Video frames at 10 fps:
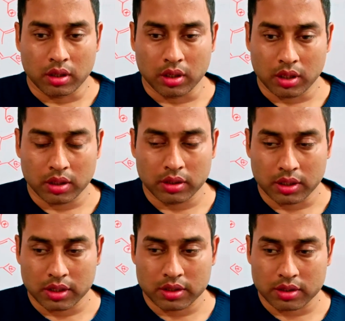
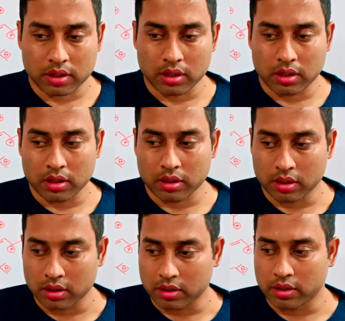that is
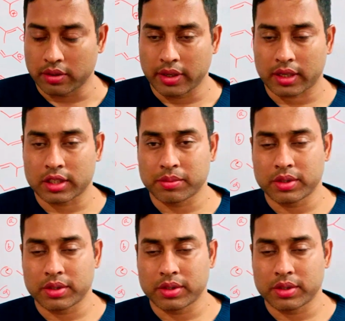reactive